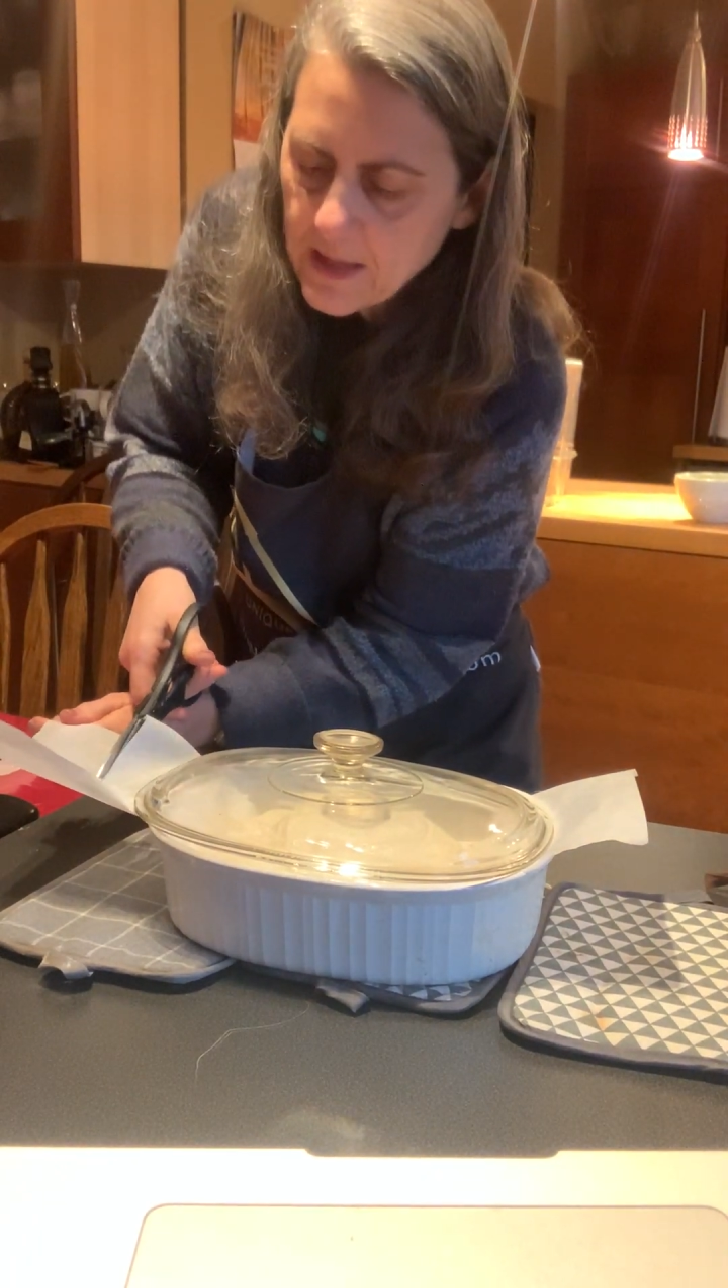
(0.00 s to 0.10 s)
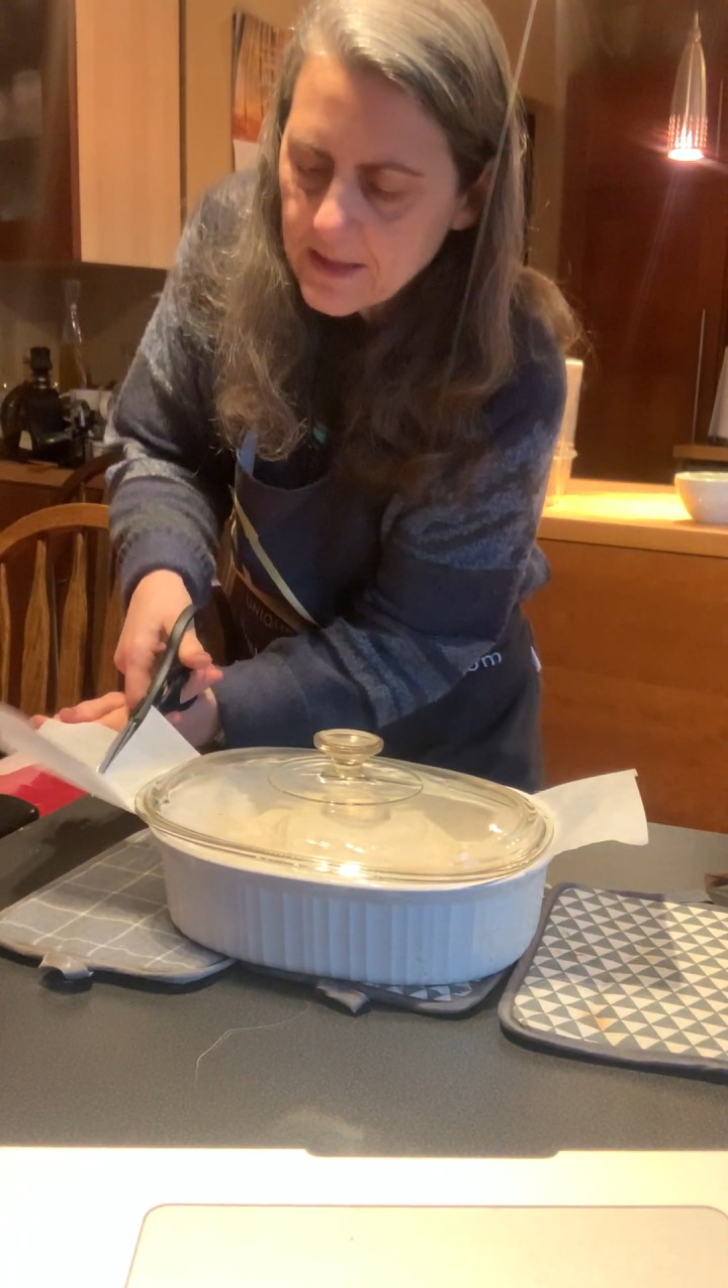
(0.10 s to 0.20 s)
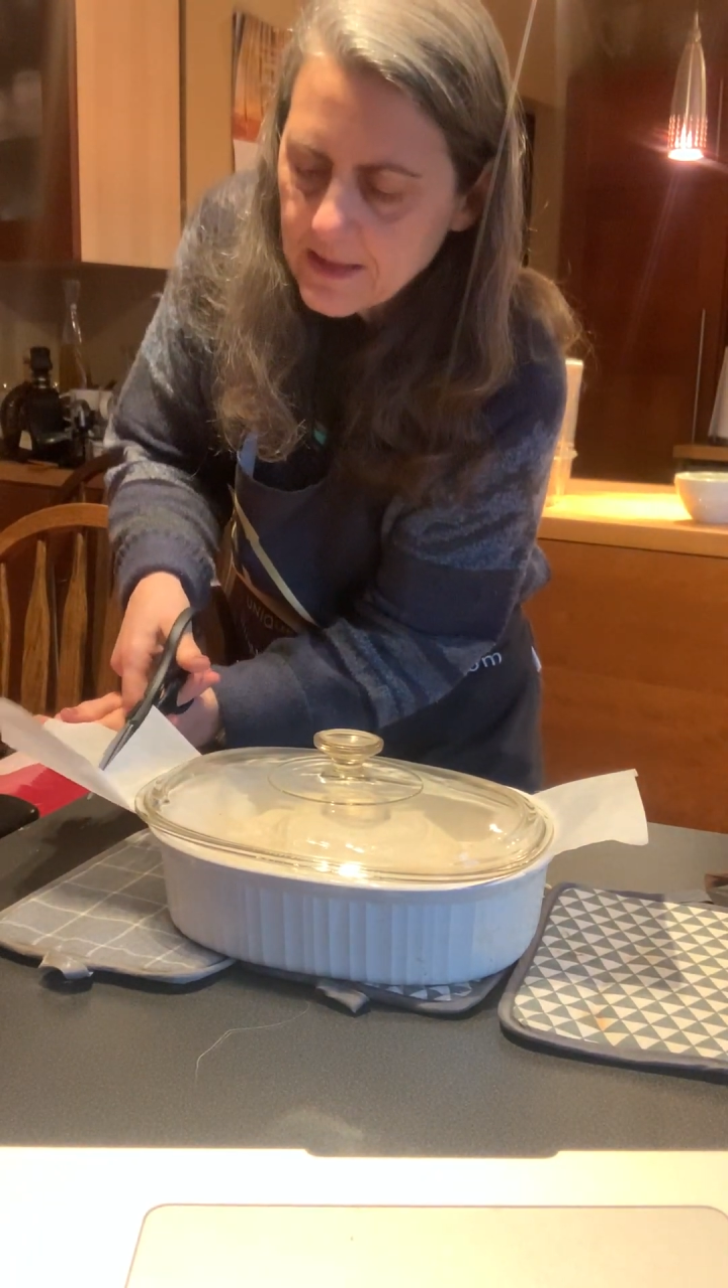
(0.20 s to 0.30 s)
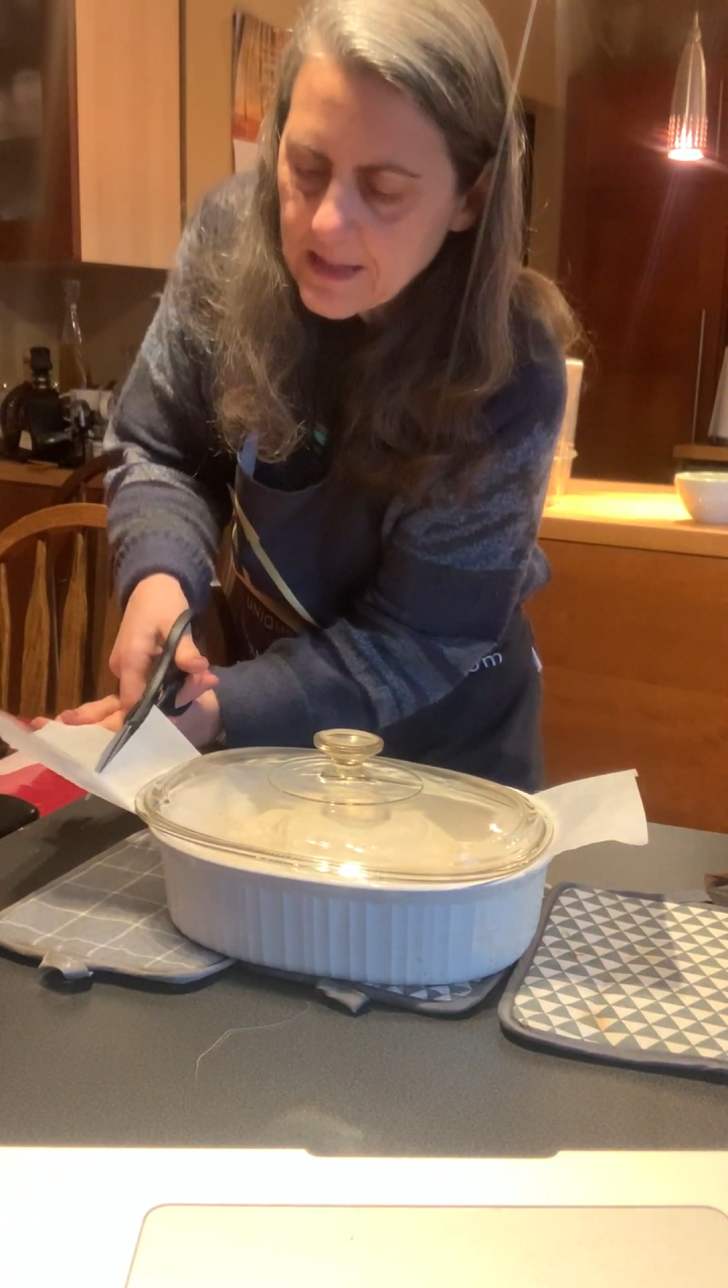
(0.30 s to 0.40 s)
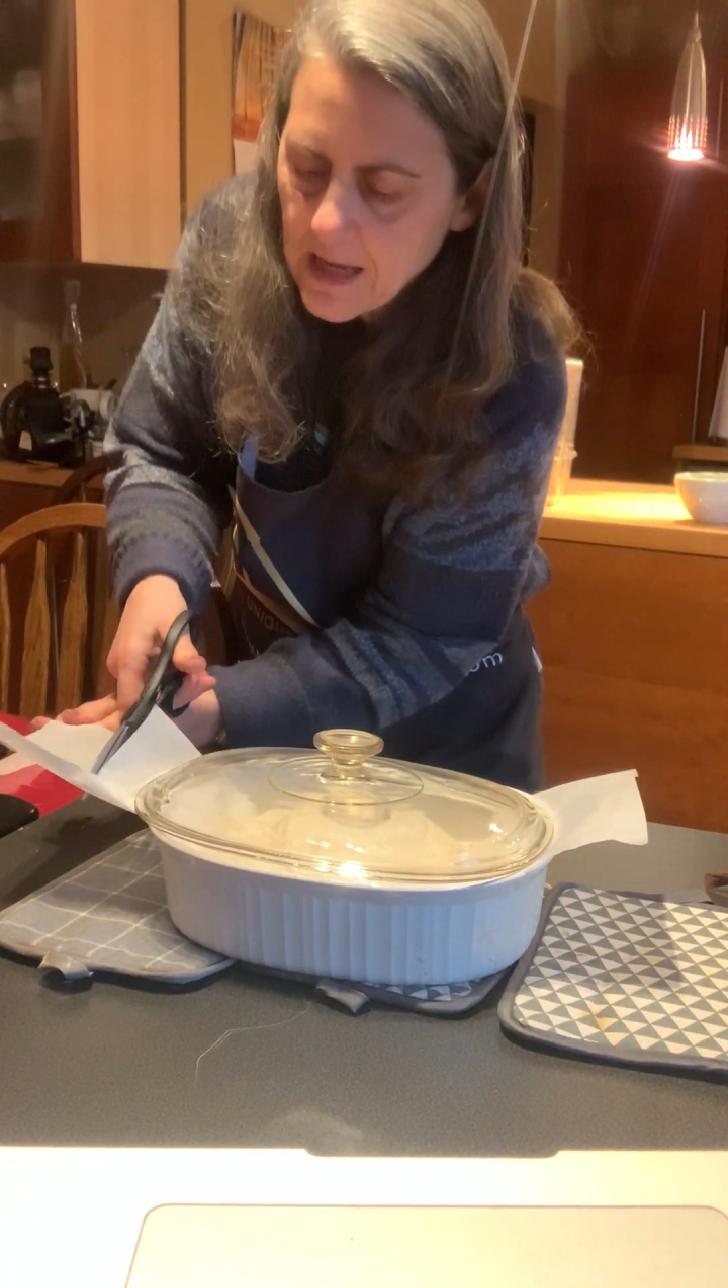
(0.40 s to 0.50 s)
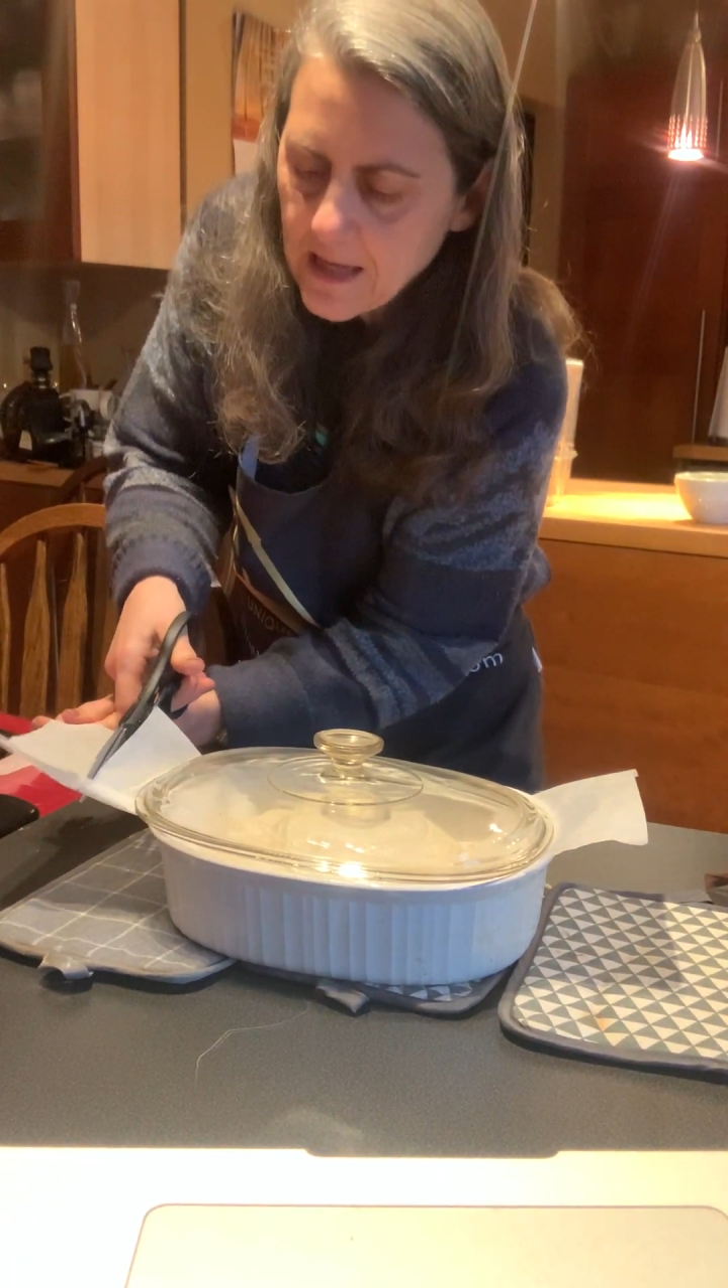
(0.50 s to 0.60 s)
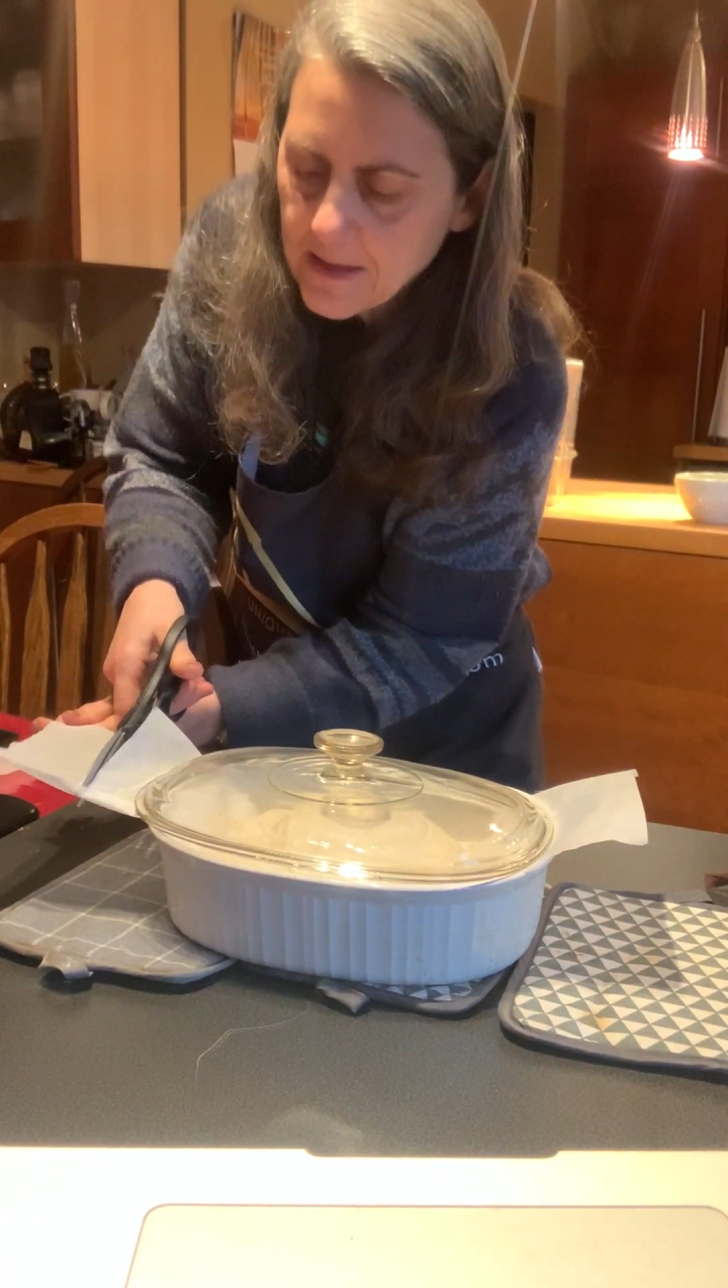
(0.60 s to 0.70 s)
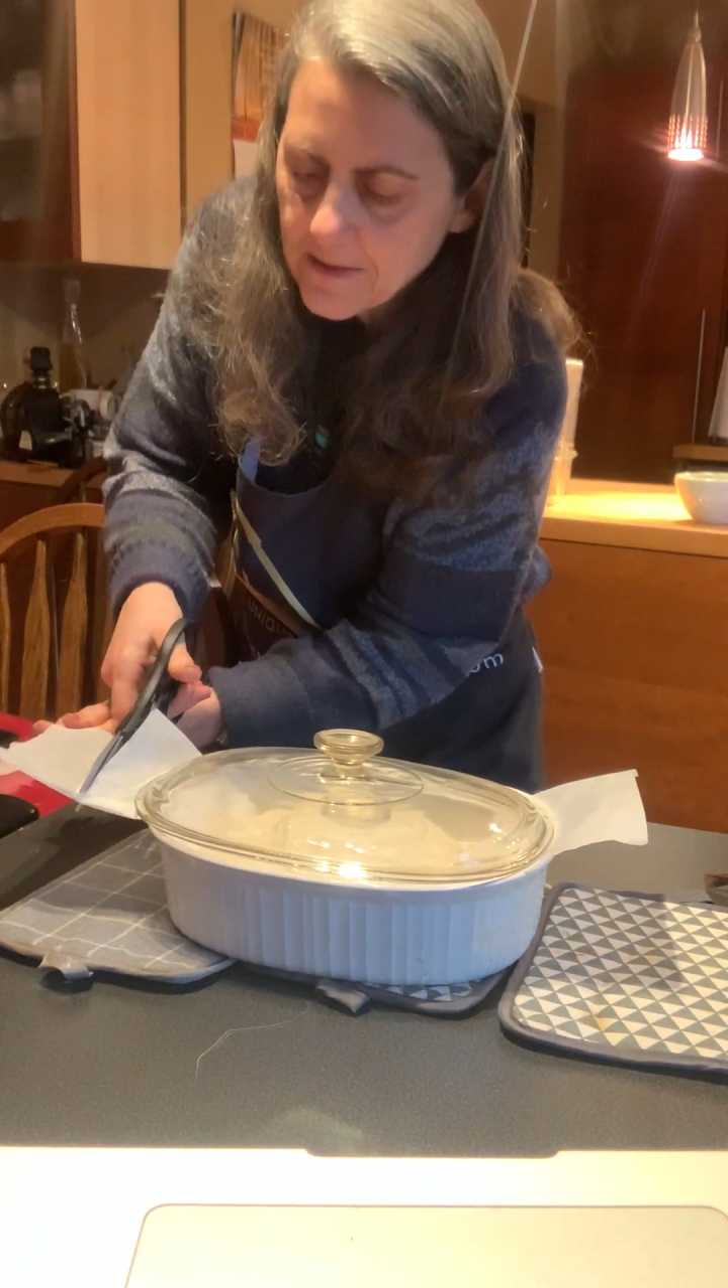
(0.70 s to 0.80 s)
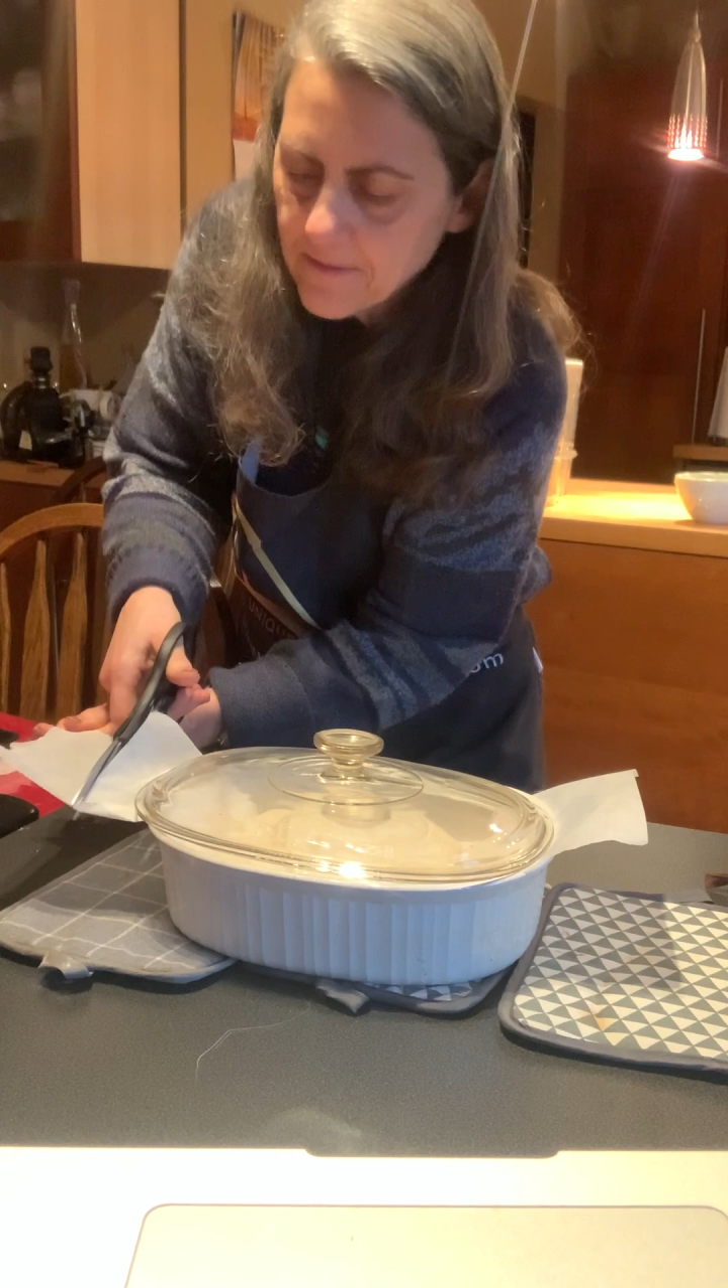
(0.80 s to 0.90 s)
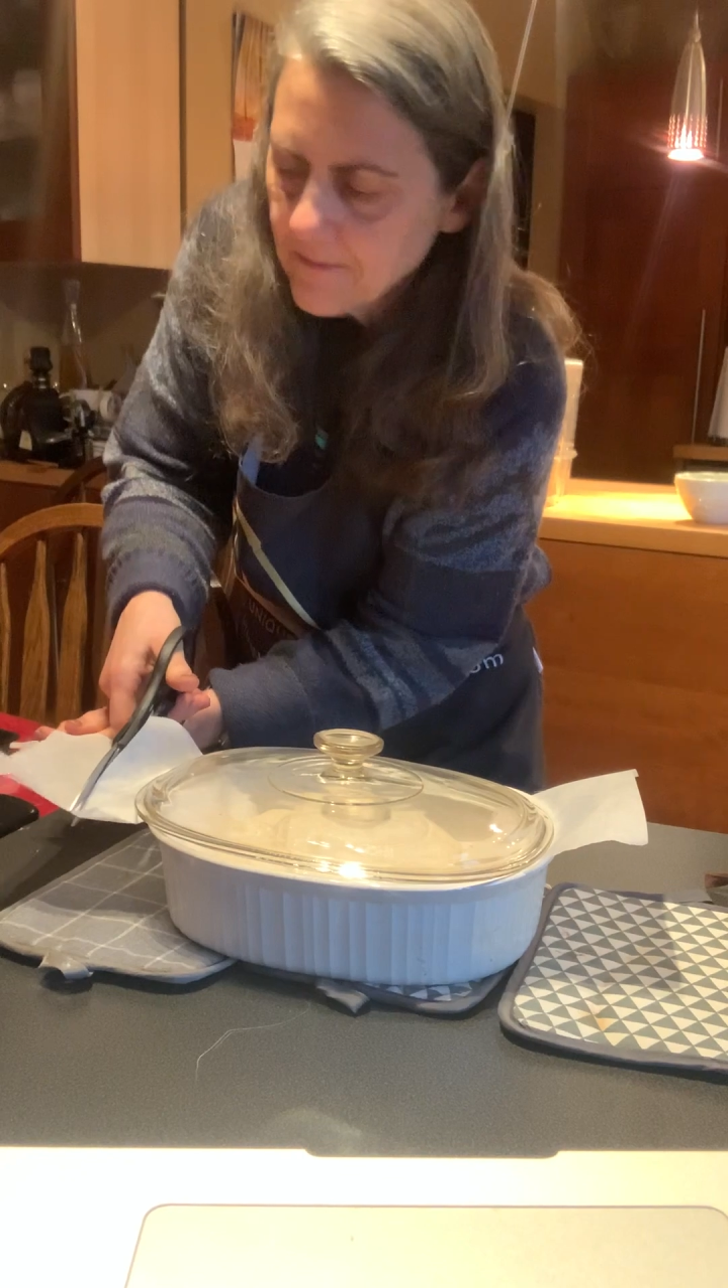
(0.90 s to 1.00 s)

is done.